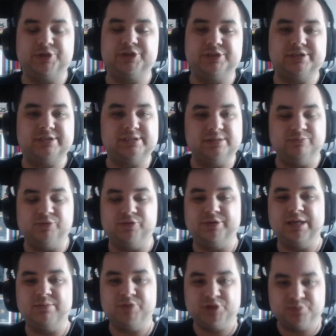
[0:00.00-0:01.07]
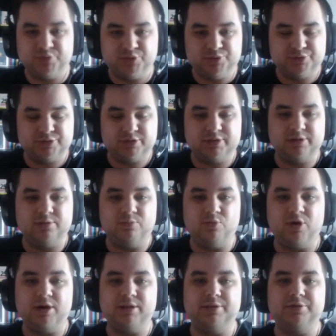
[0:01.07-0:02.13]
which is a simple damage boost,
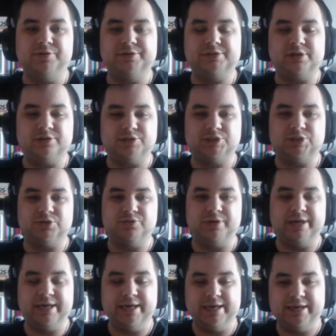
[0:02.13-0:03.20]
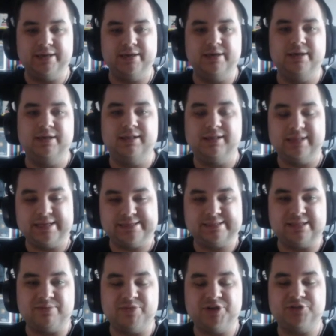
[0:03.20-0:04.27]
while there is also a
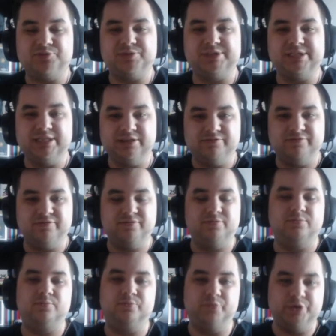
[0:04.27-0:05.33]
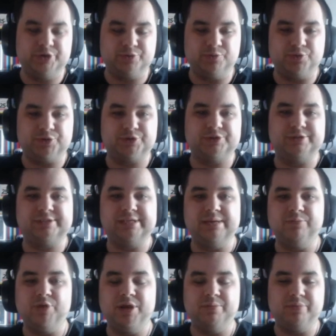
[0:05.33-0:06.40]
less damage receive, which works the
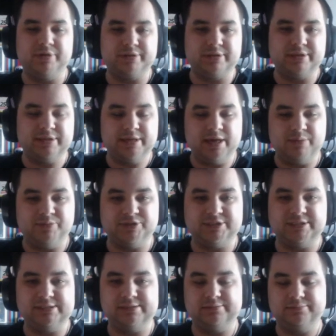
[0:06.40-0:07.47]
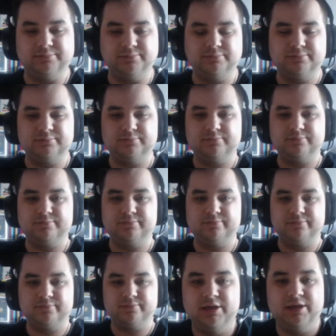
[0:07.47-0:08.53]
same way but in the opposite.
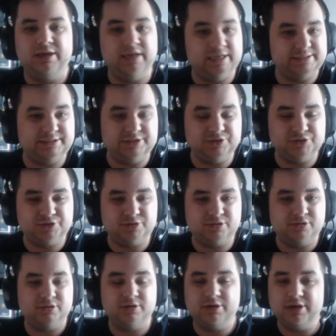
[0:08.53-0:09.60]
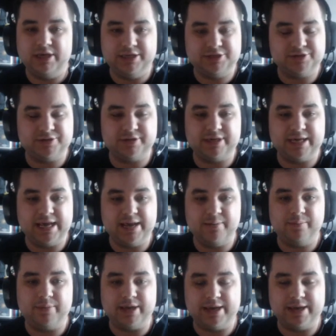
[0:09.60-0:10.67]
As the usual, enjoy the
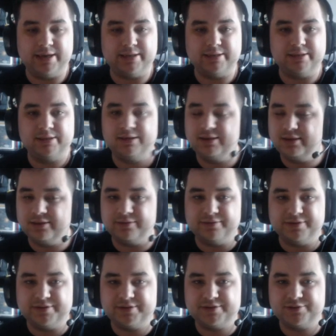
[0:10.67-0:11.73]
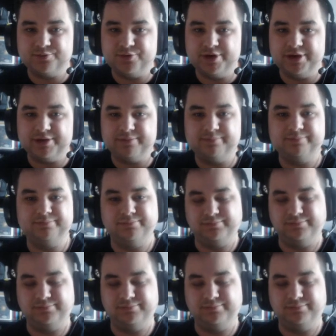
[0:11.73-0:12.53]
game, and this is the way.